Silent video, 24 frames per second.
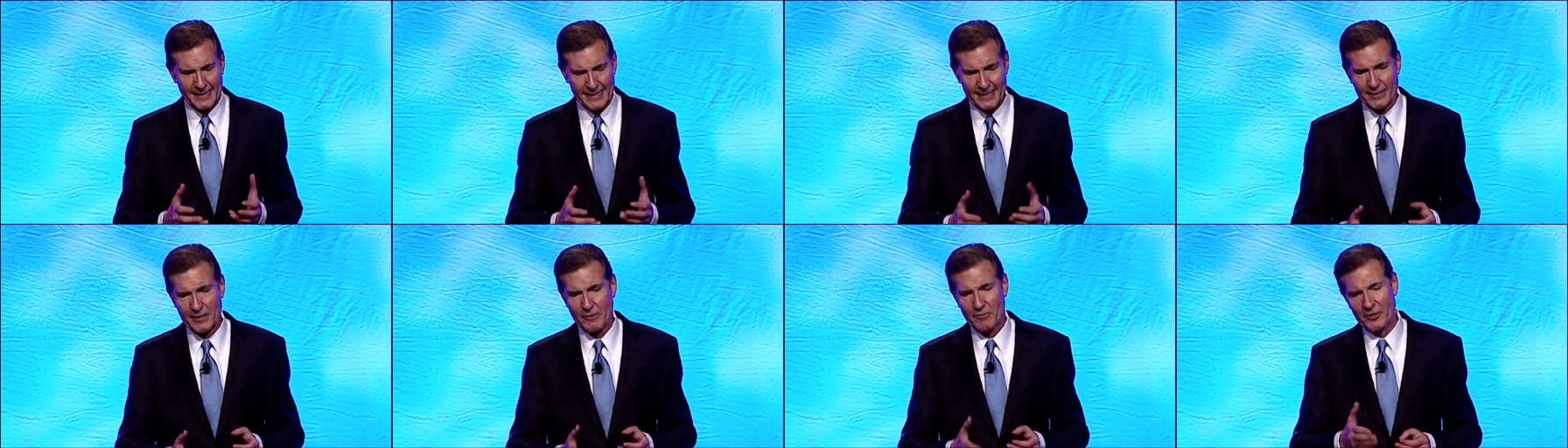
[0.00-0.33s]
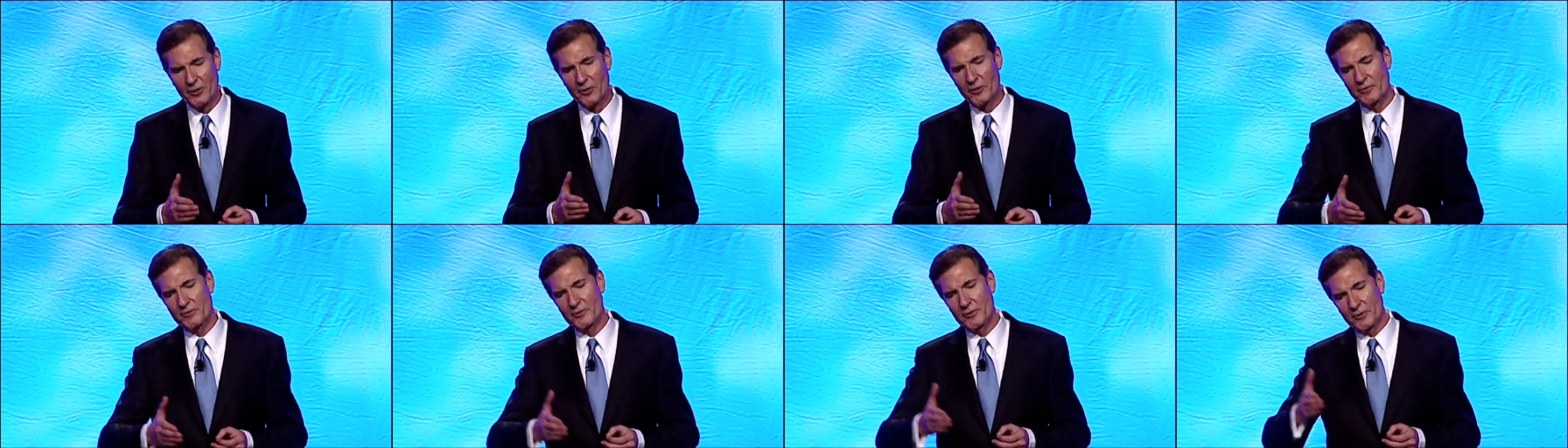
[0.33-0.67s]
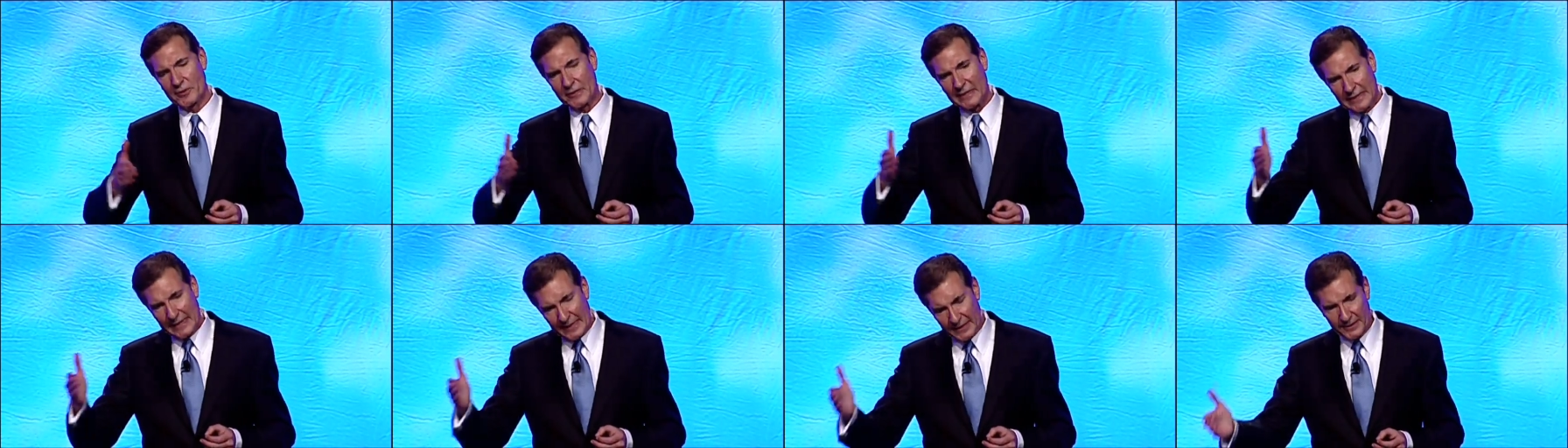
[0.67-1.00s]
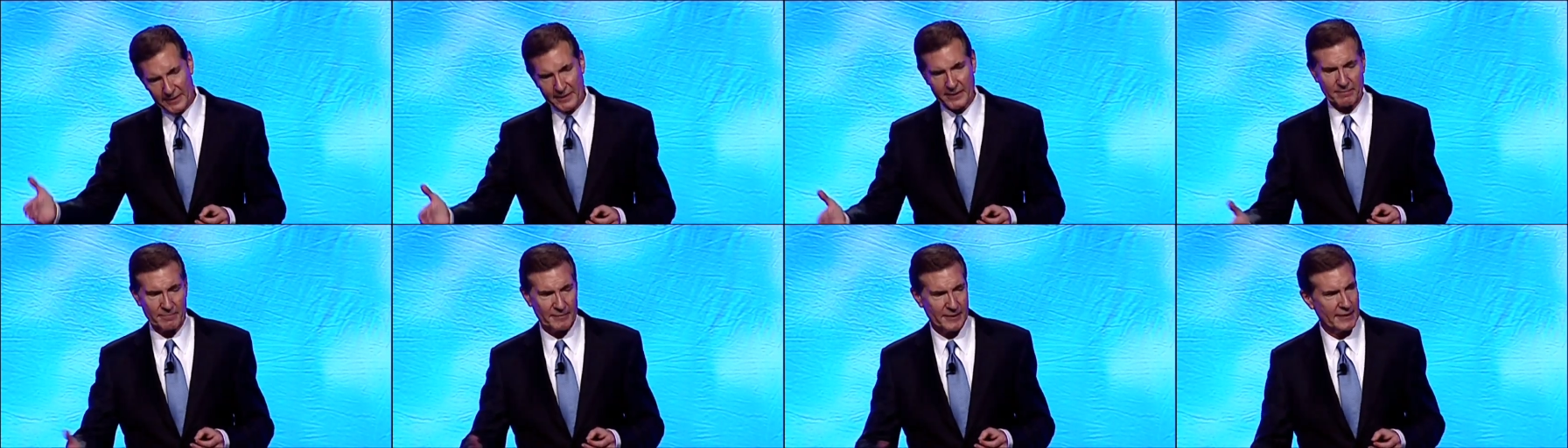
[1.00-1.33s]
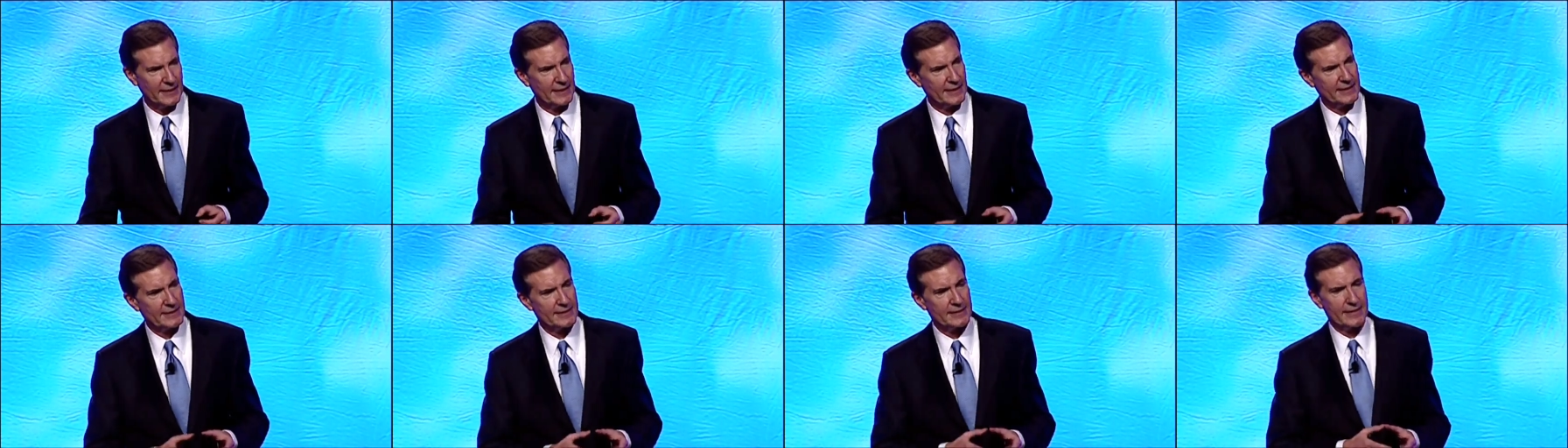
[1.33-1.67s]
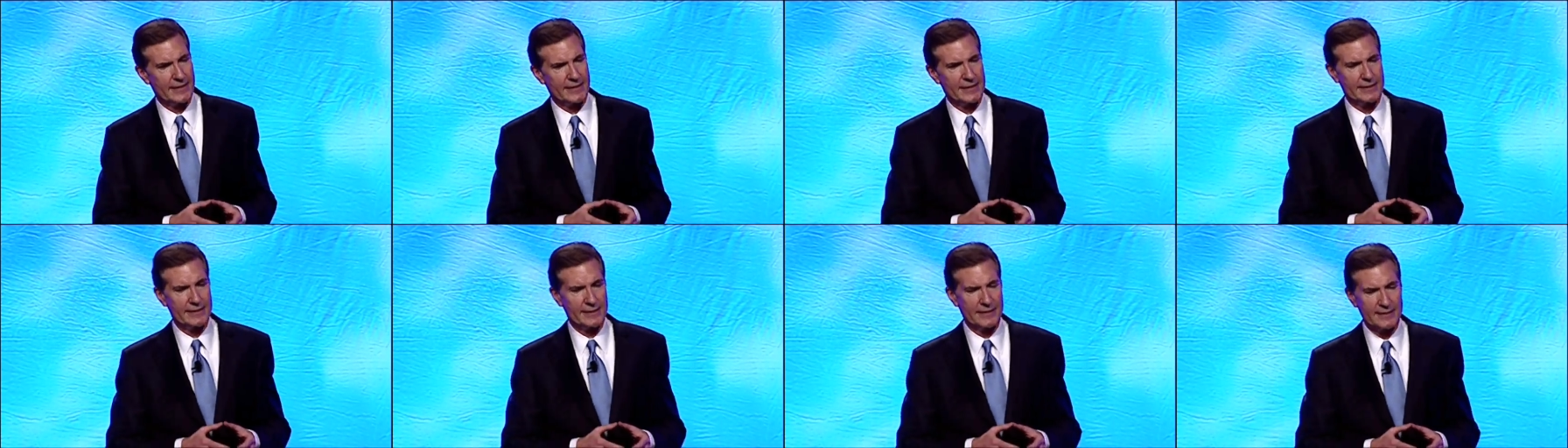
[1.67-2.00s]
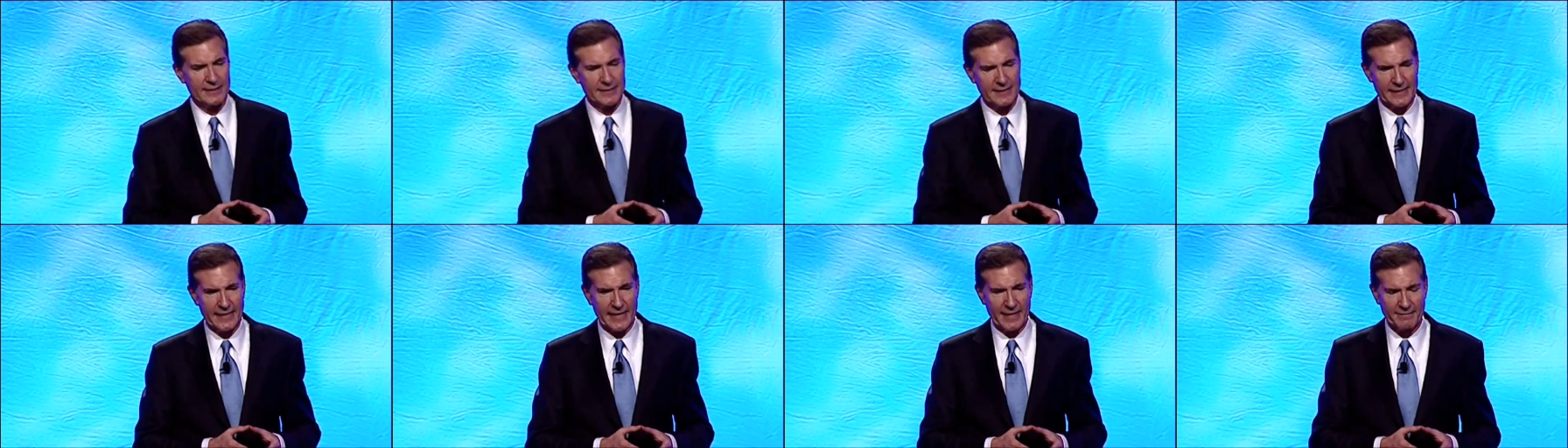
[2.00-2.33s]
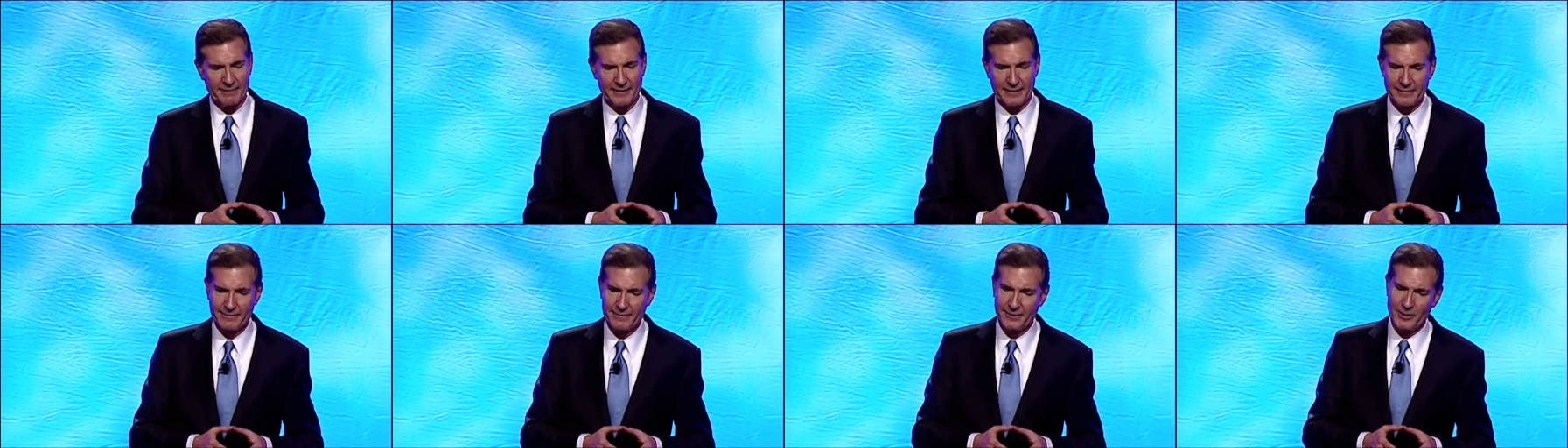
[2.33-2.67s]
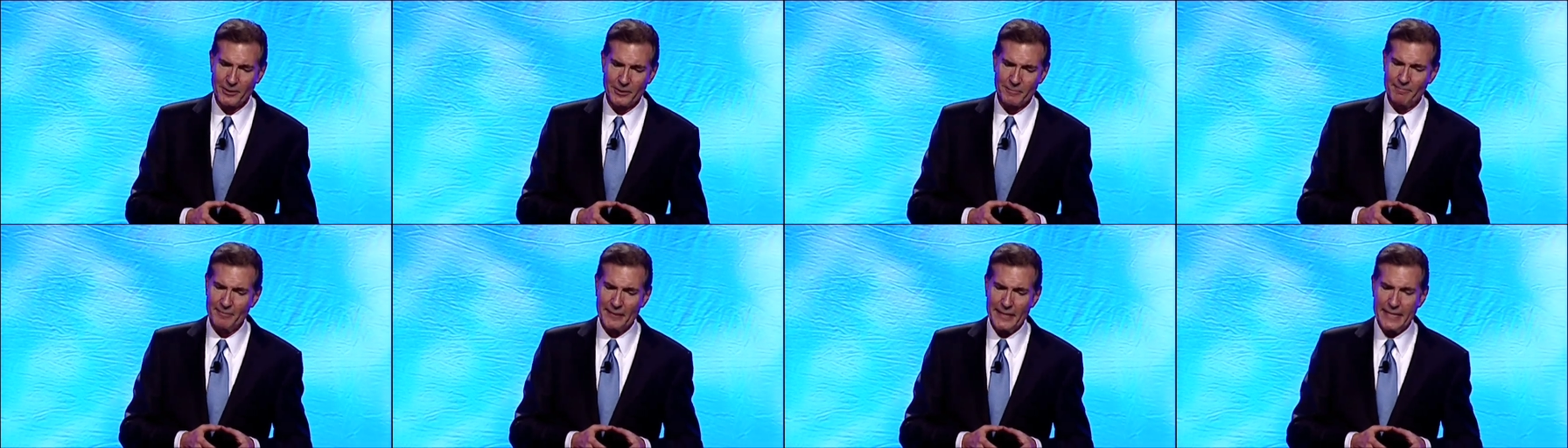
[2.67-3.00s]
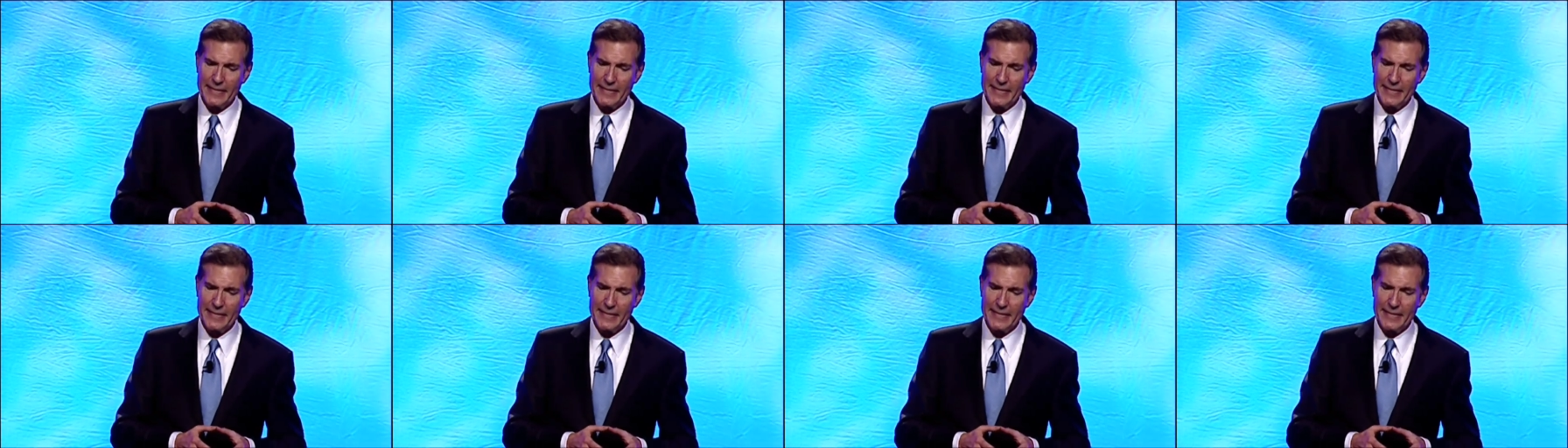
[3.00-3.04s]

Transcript: so he went off to another staffing firm,